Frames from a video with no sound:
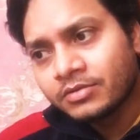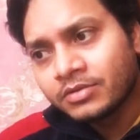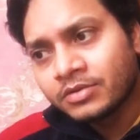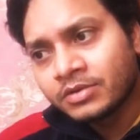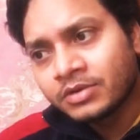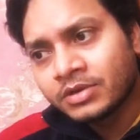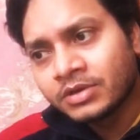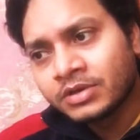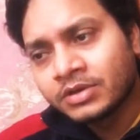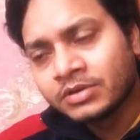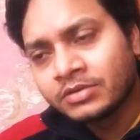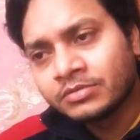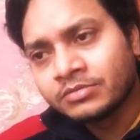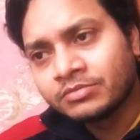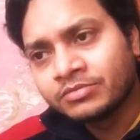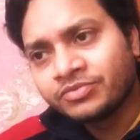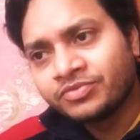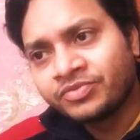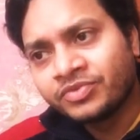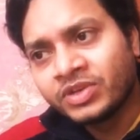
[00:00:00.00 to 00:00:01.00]

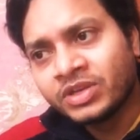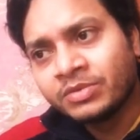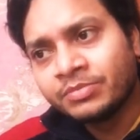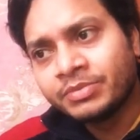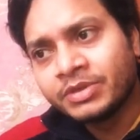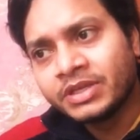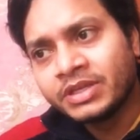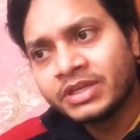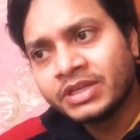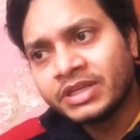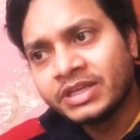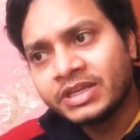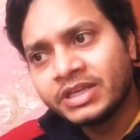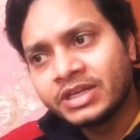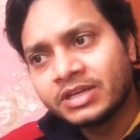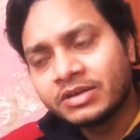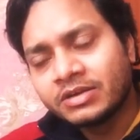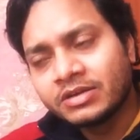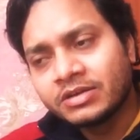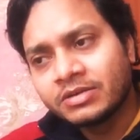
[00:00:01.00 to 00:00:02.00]
will be
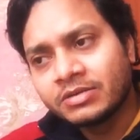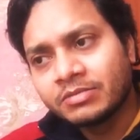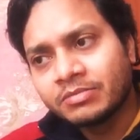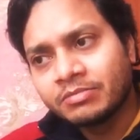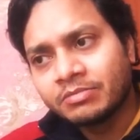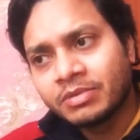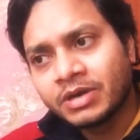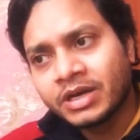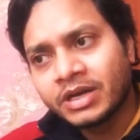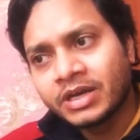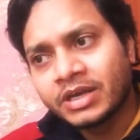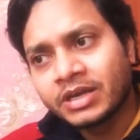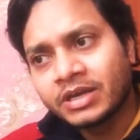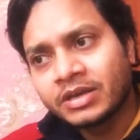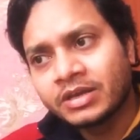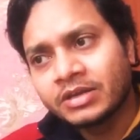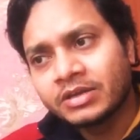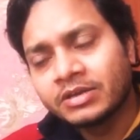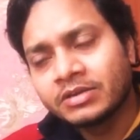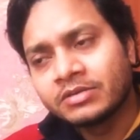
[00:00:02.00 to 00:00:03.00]
needed by
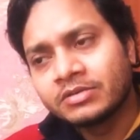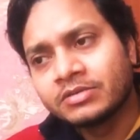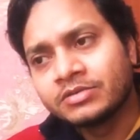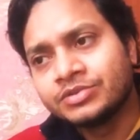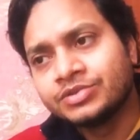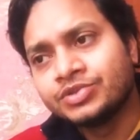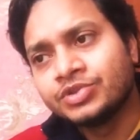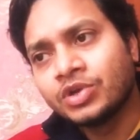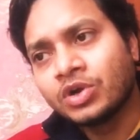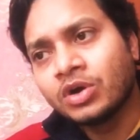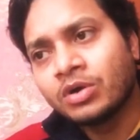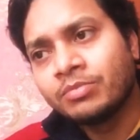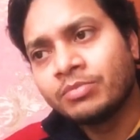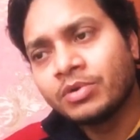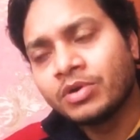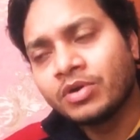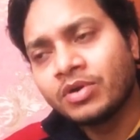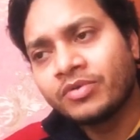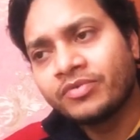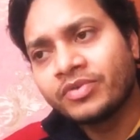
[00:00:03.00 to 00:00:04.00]
job
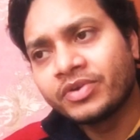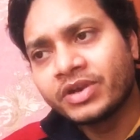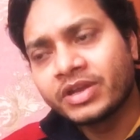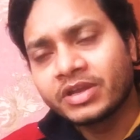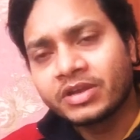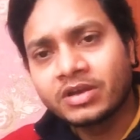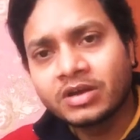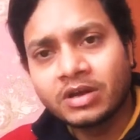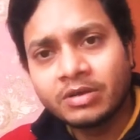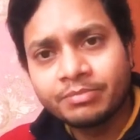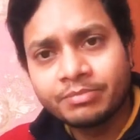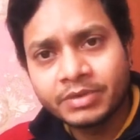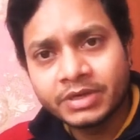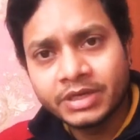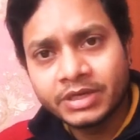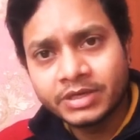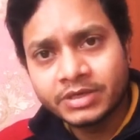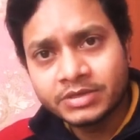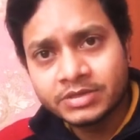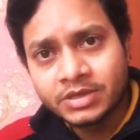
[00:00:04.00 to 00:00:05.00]
offering
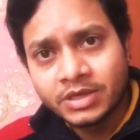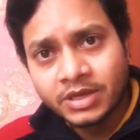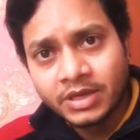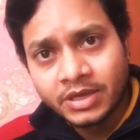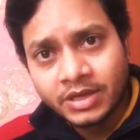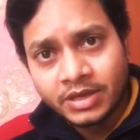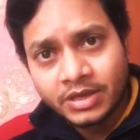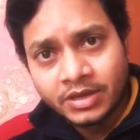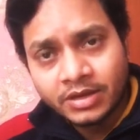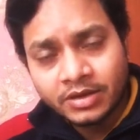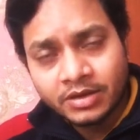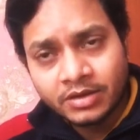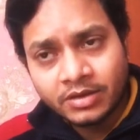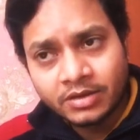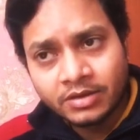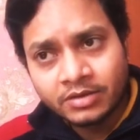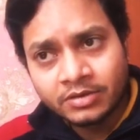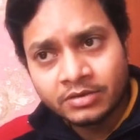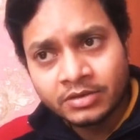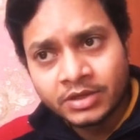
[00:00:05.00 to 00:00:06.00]
companies.
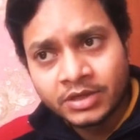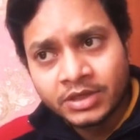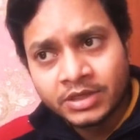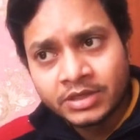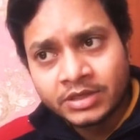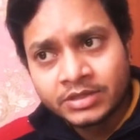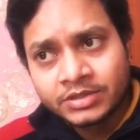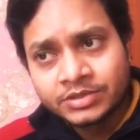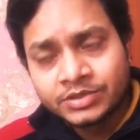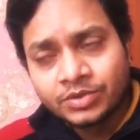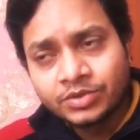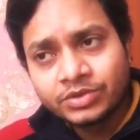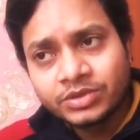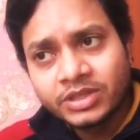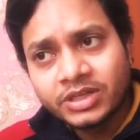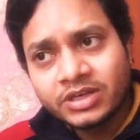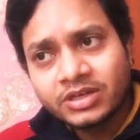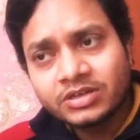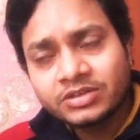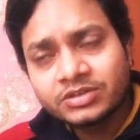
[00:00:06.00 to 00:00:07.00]
So
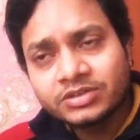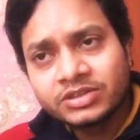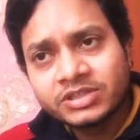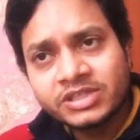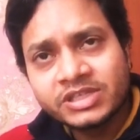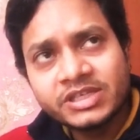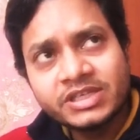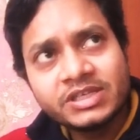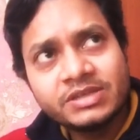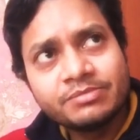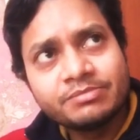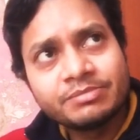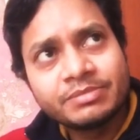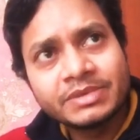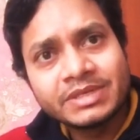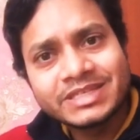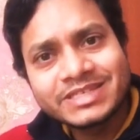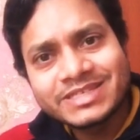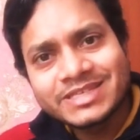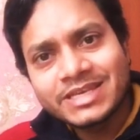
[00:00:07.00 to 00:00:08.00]
there are three
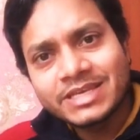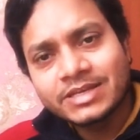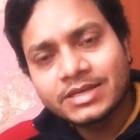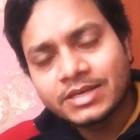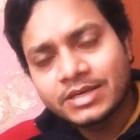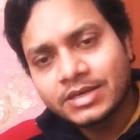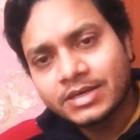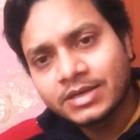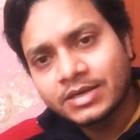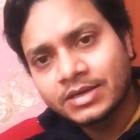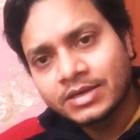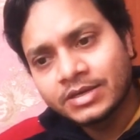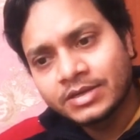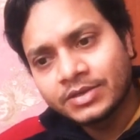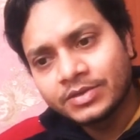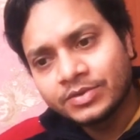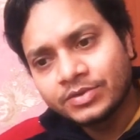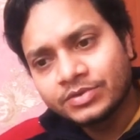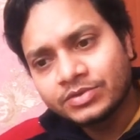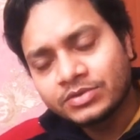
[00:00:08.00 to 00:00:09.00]
basic
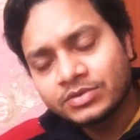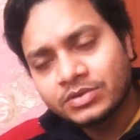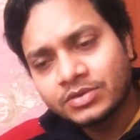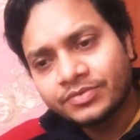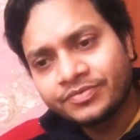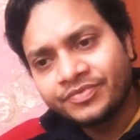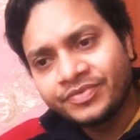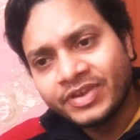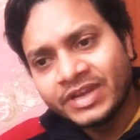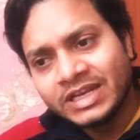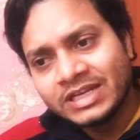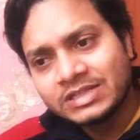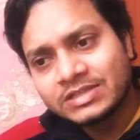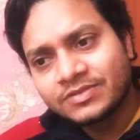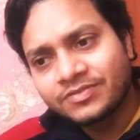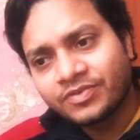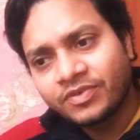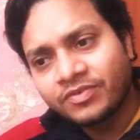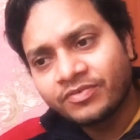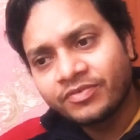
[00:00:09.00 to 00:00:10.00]
fields
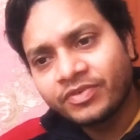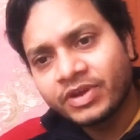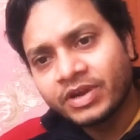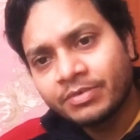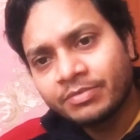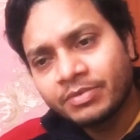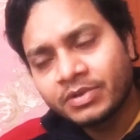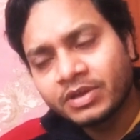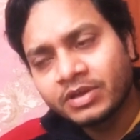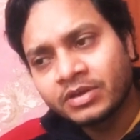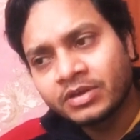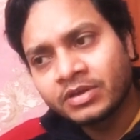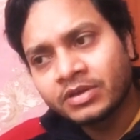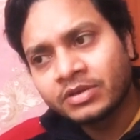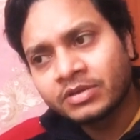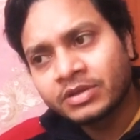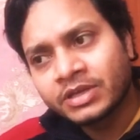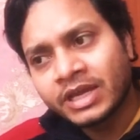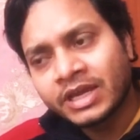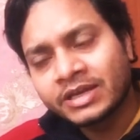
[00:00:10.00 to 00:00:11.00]
from where
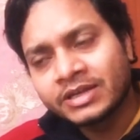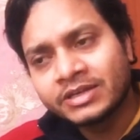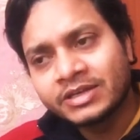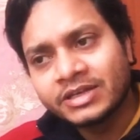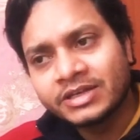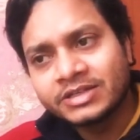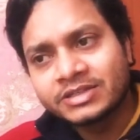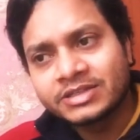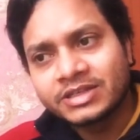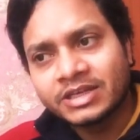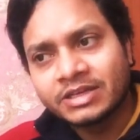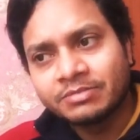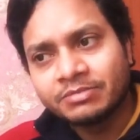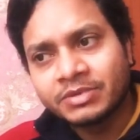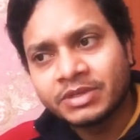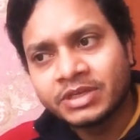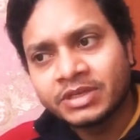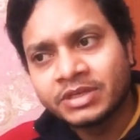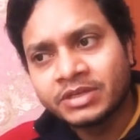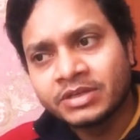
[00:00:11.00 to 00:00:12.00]
candidates can
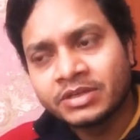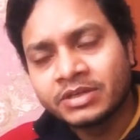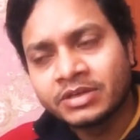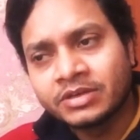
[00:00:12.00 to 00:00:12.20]
be